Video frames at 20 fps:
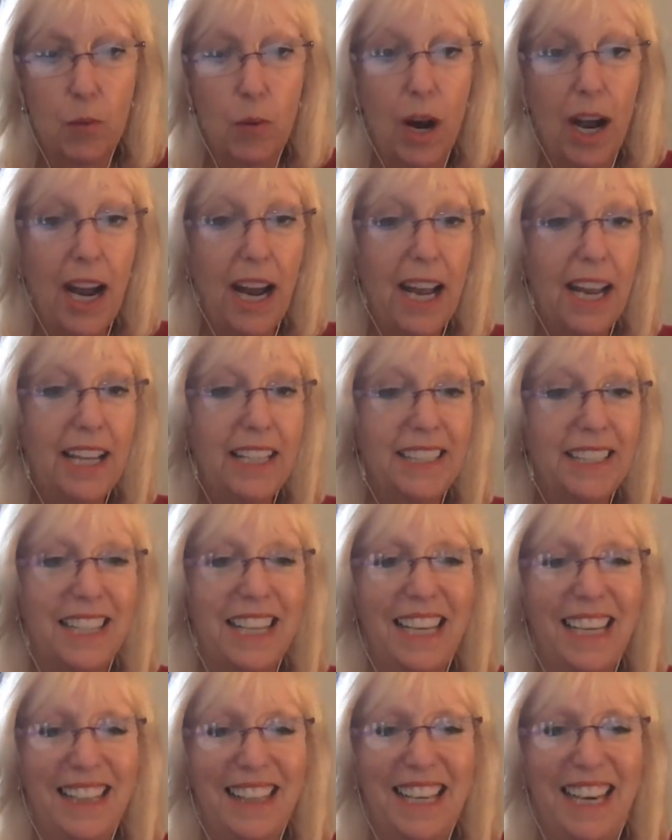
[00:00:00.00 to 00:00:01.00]
Why
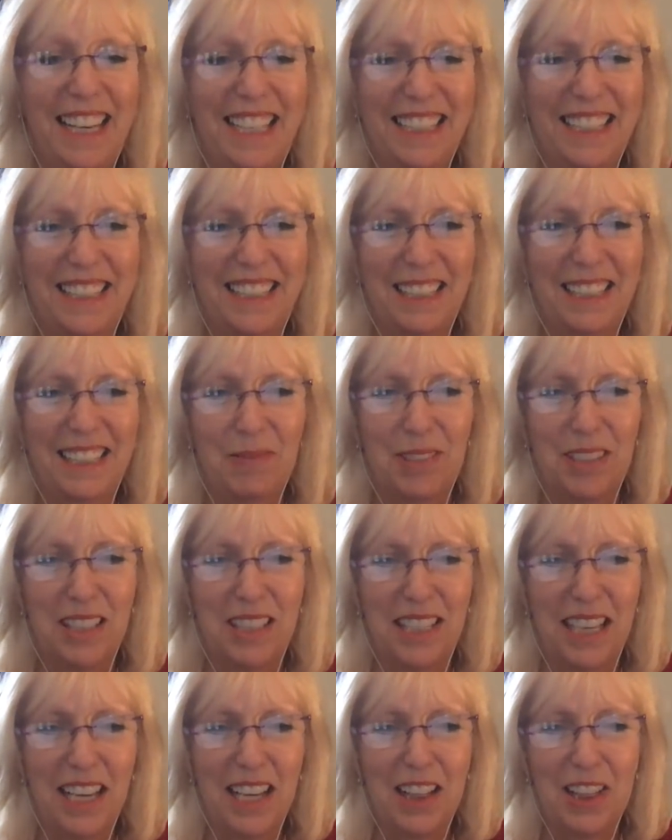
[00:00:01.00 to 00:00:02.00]
is it that it seems to
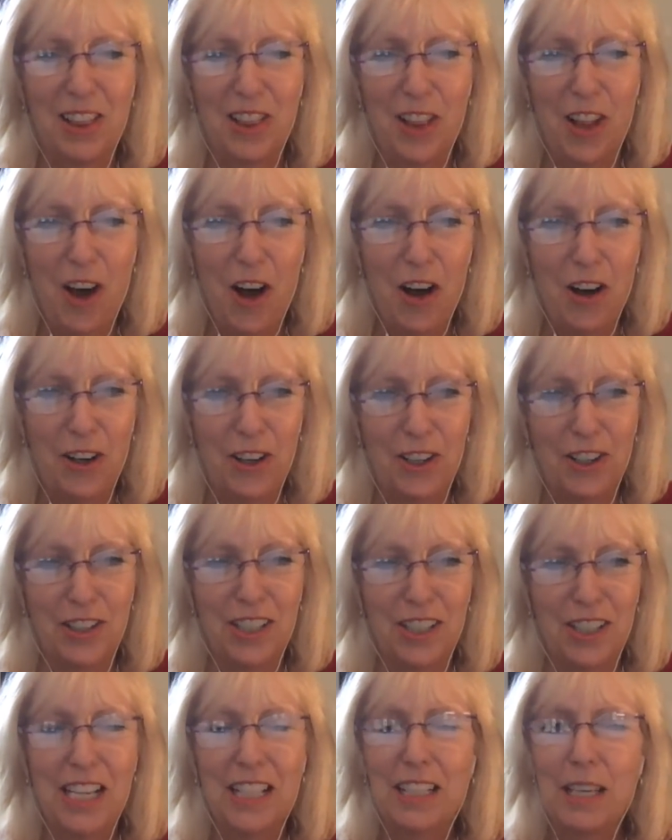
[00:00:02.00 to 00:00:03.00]
take
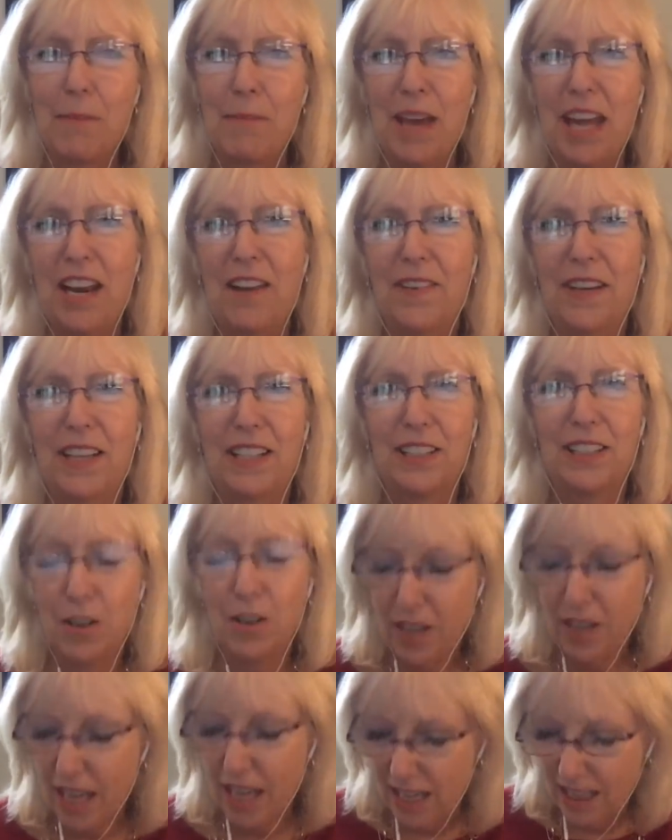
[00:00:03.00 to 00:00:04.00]
longer to manifest?
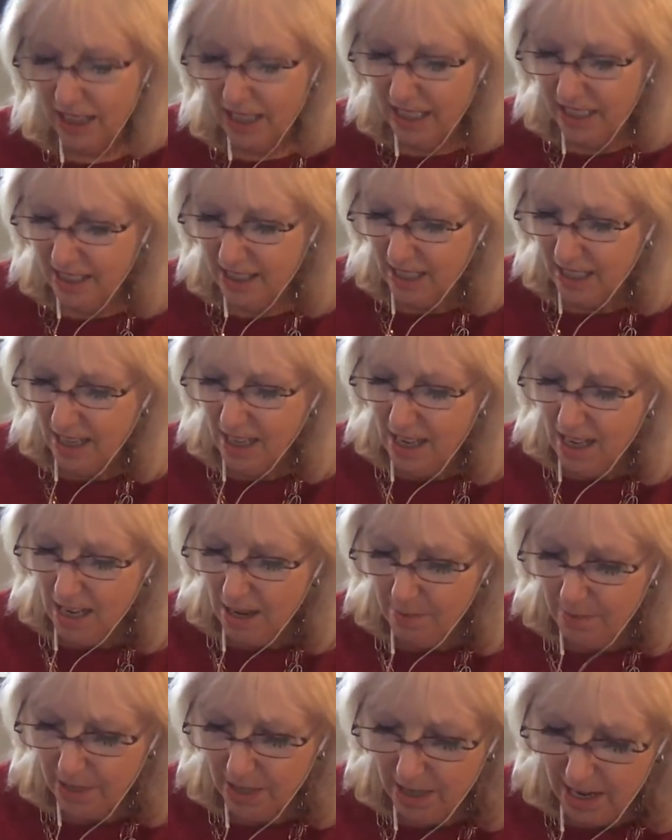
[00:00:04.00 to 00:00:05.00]
Okay, Liz,
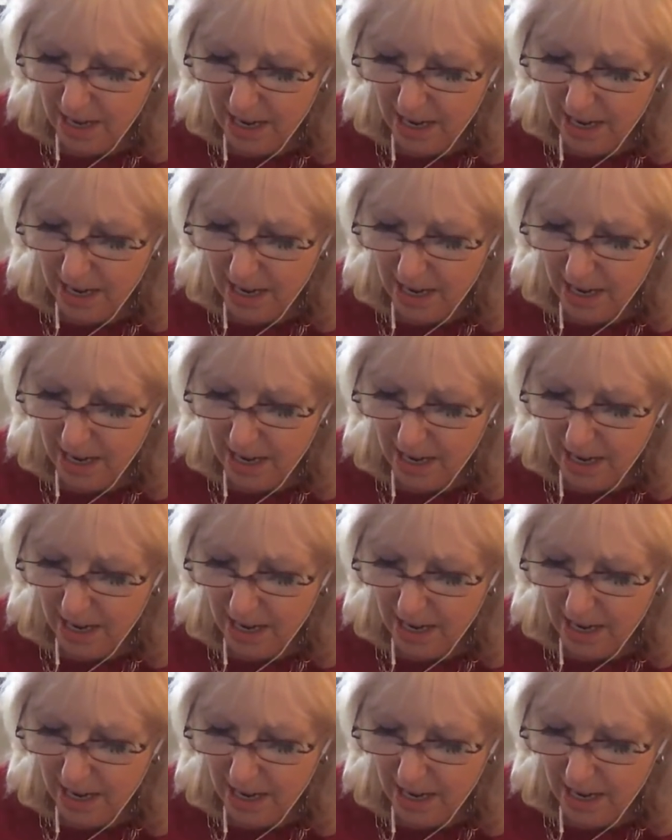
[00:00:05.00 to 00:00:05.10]
I'm going to